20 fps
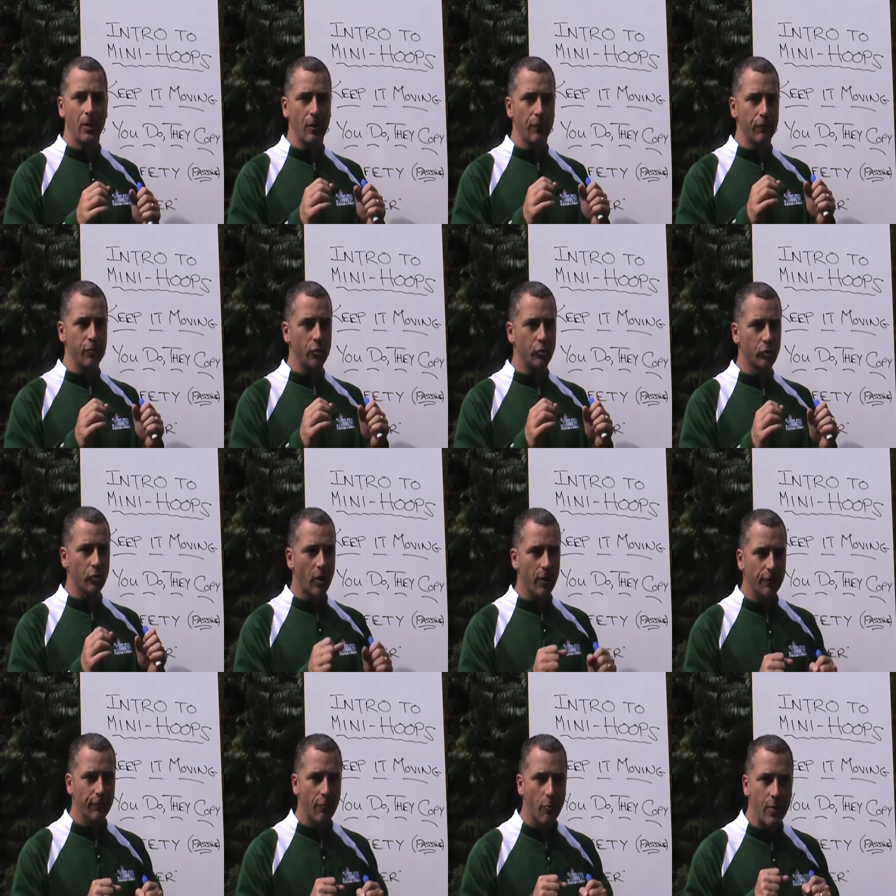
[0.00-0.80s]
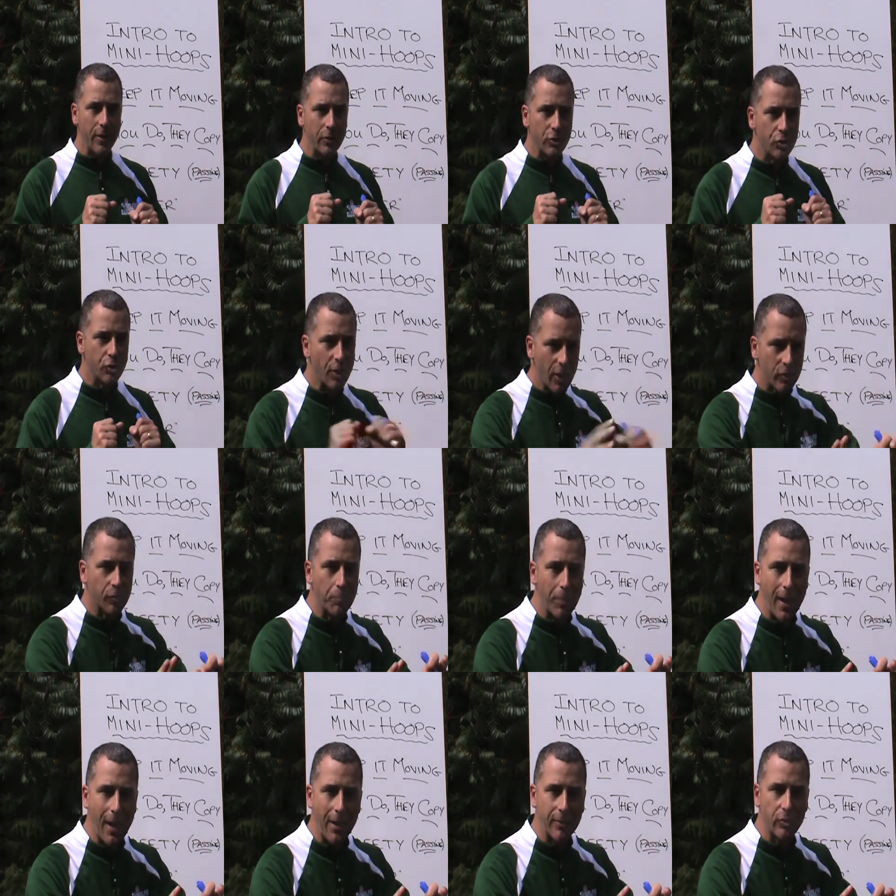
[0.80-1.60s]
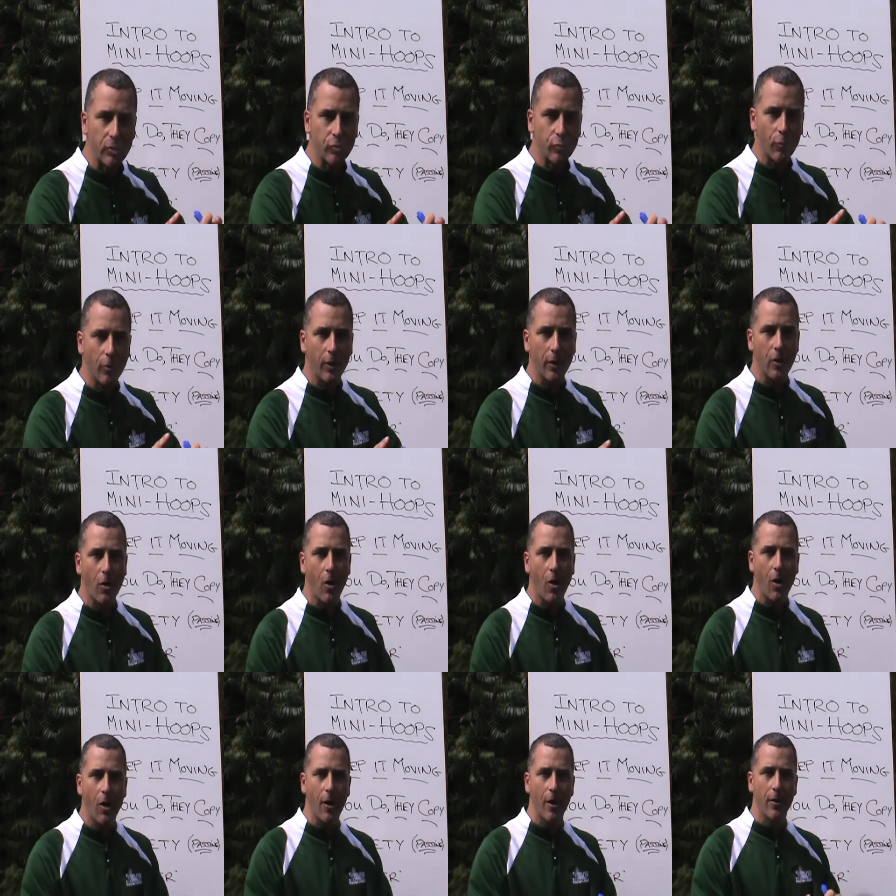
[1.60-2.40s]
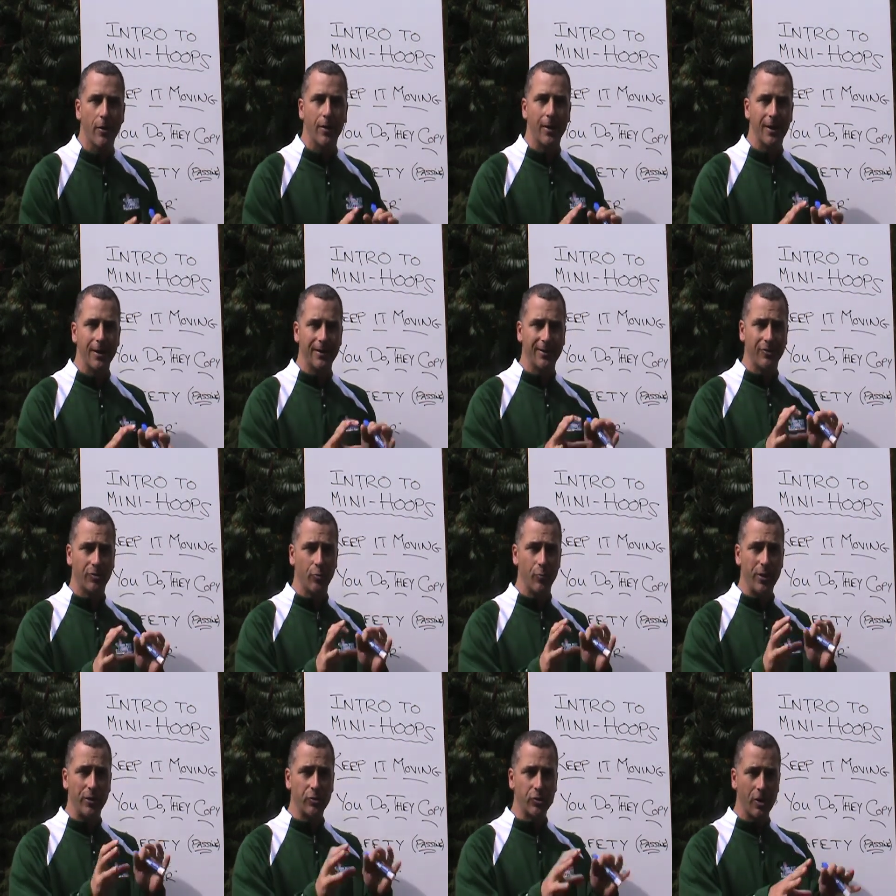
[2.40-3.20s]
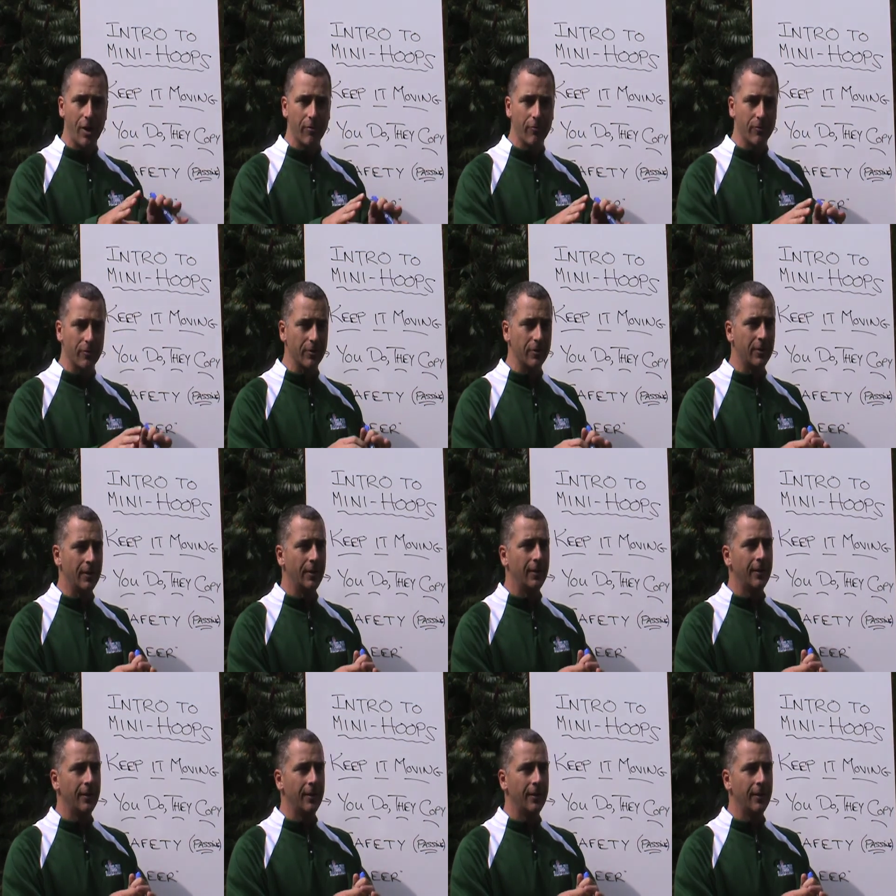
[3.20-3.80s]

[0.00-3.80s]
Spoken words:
If you start throwing chest passes really hard to each other,